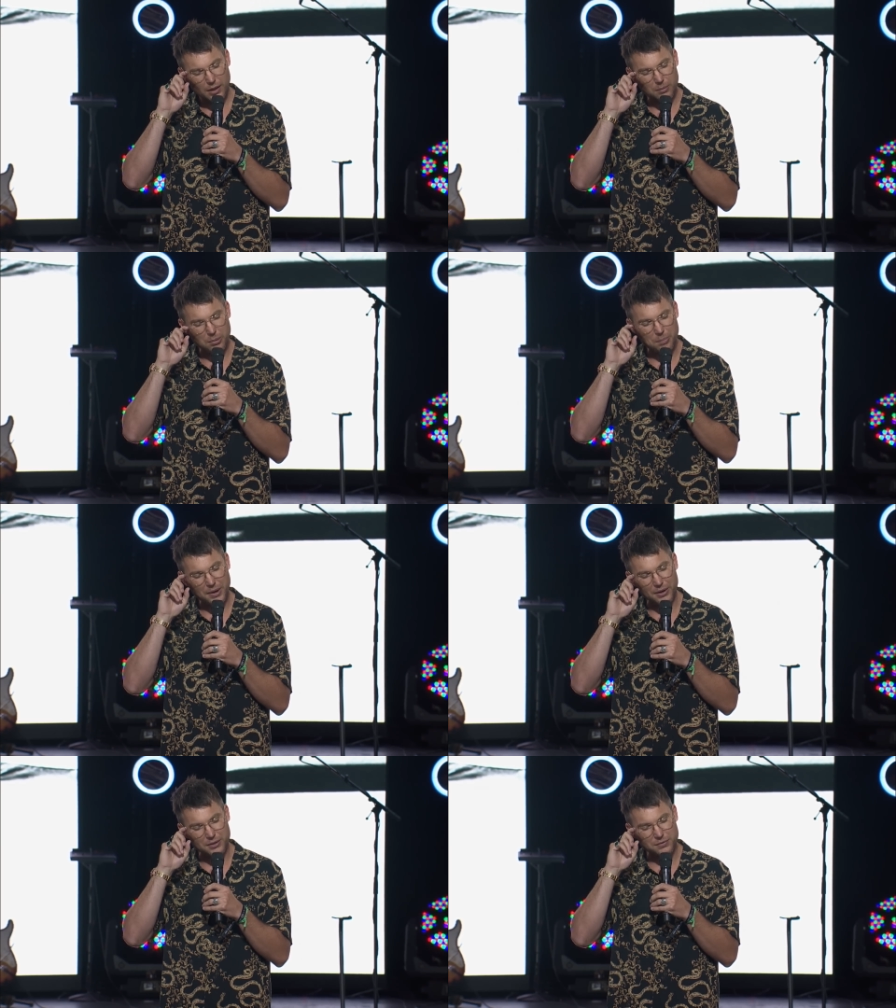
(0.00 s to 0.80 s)
and
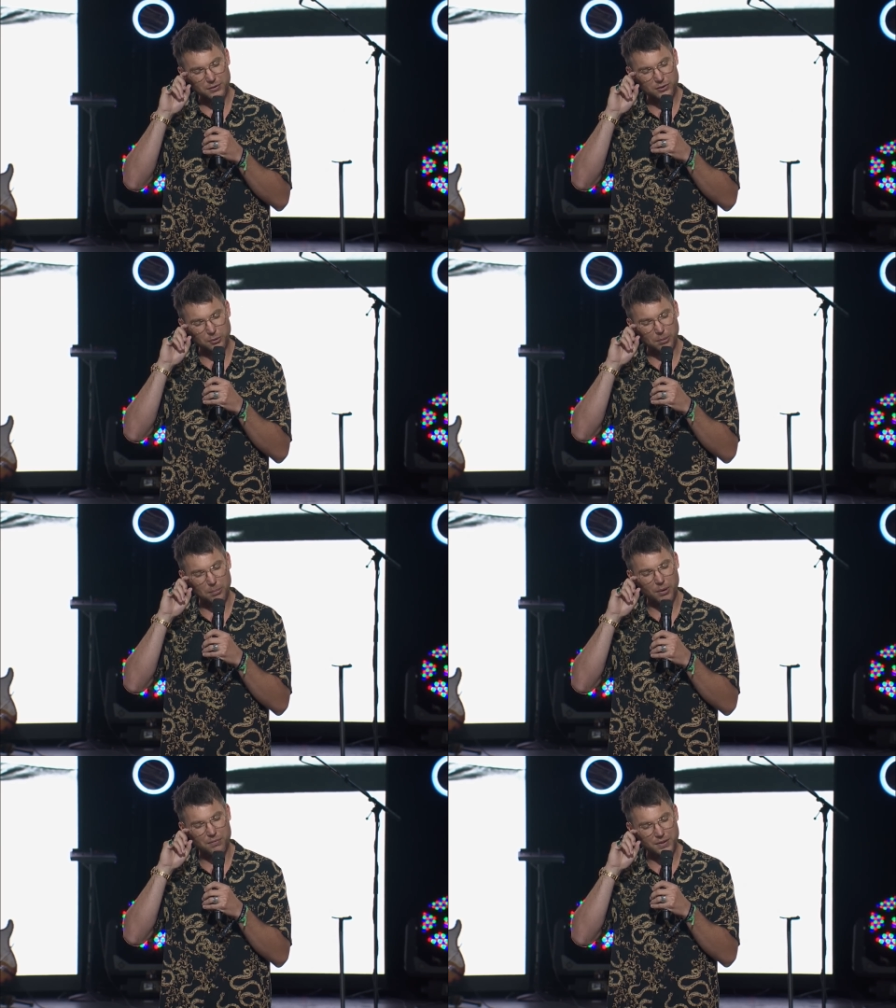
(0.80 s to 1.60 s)
prepare us for Super
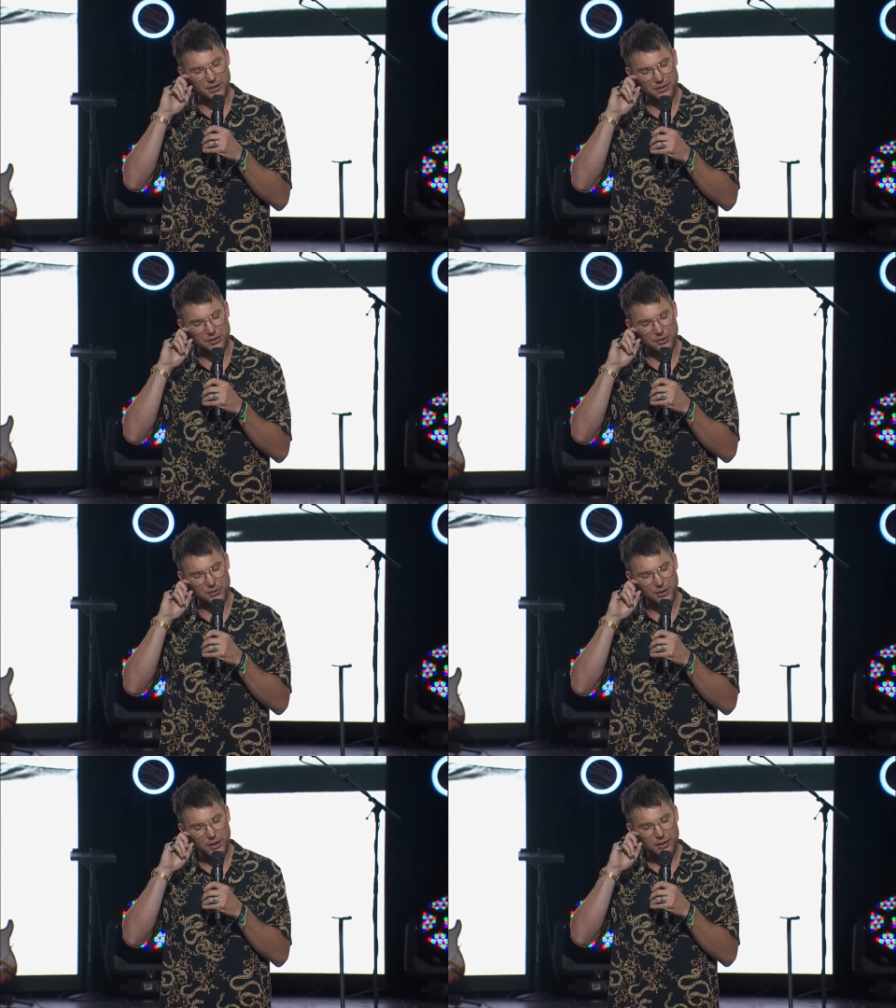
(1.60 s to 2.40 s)
Bowl
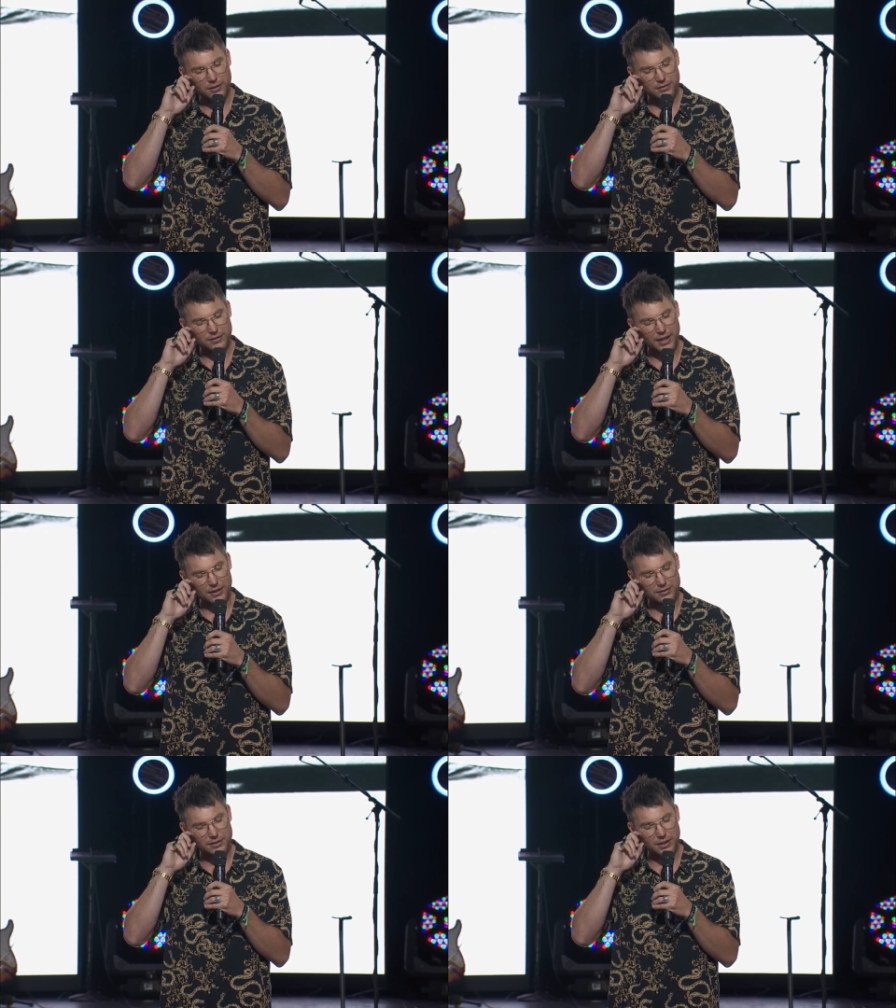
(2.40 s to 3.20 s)
52, the
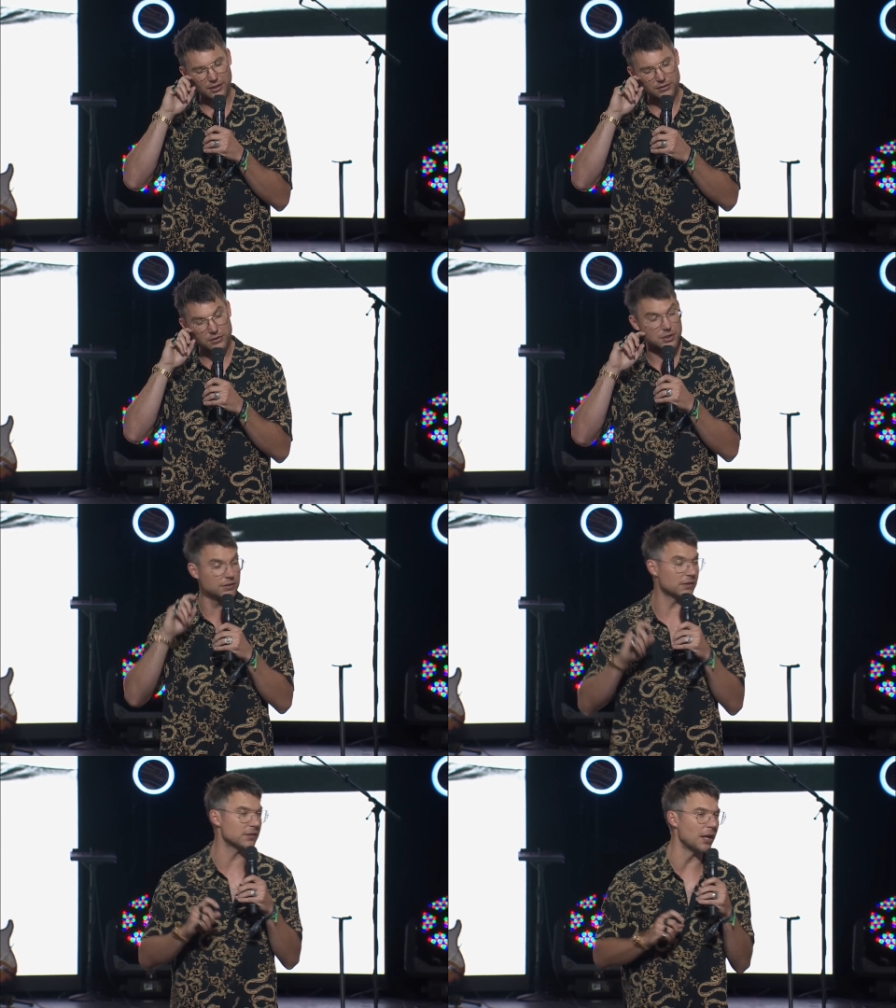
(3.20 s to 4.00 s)
Seattle Seahawks. In
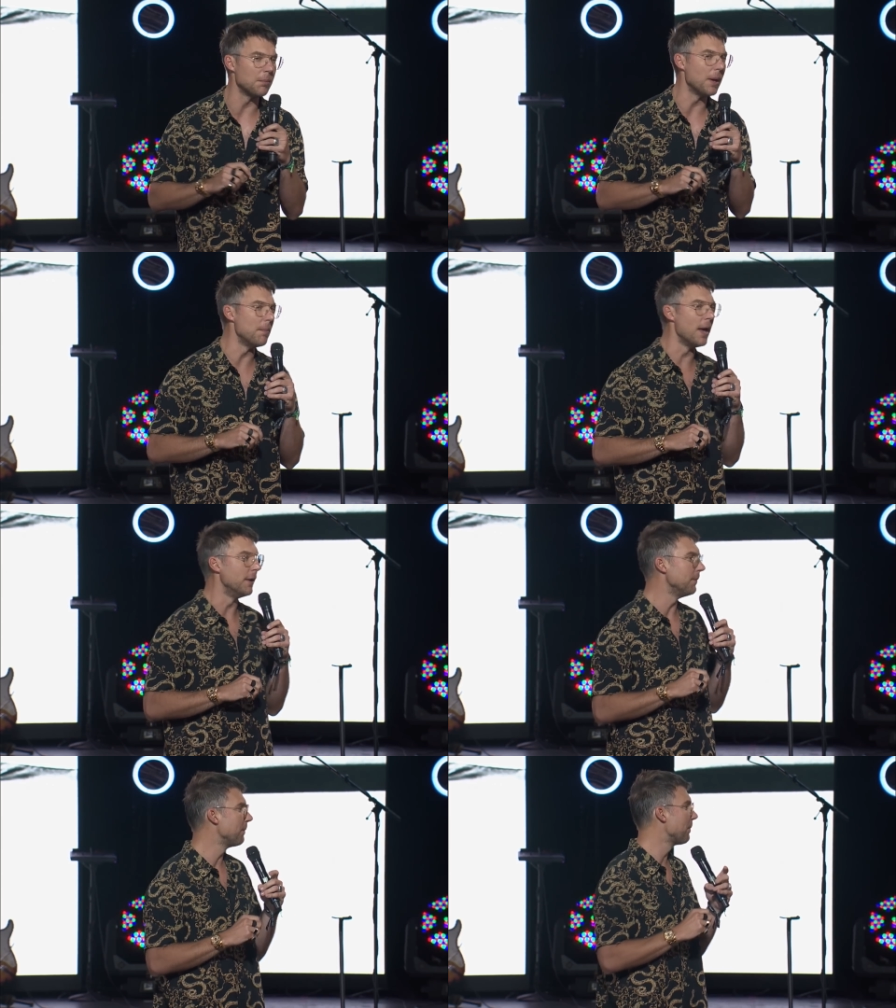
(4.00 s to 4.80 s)
Jesus' name, amen.